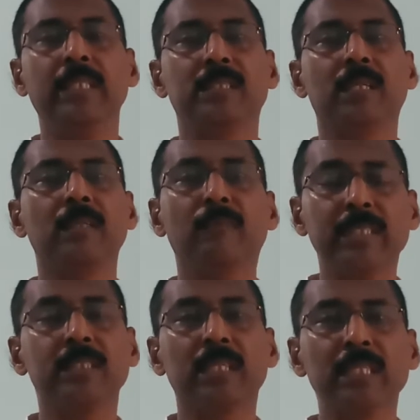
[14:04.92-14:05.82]

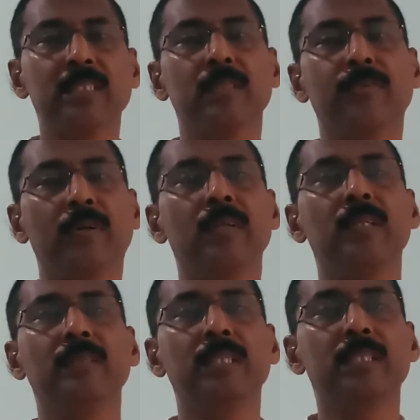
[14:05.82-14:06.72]
is the reason
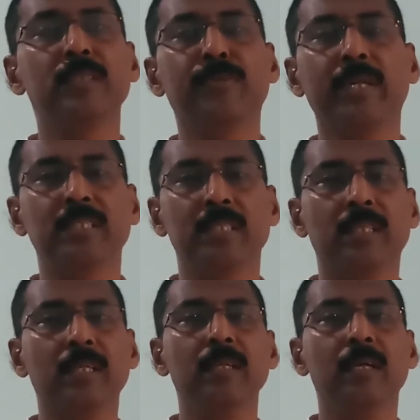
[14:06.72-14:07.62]
for this difference in
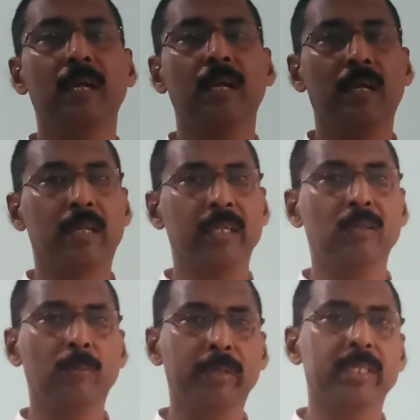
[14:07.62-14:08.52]
the
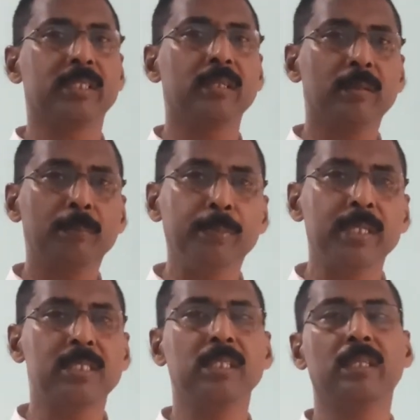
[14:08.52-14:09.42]
recombination
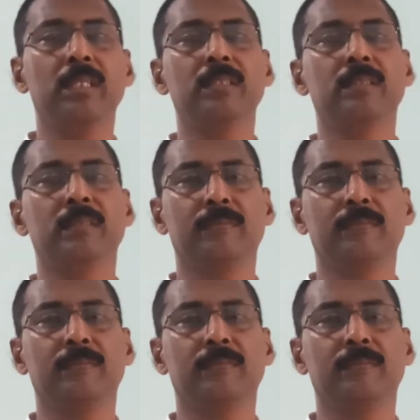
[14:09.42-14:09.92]
percentage?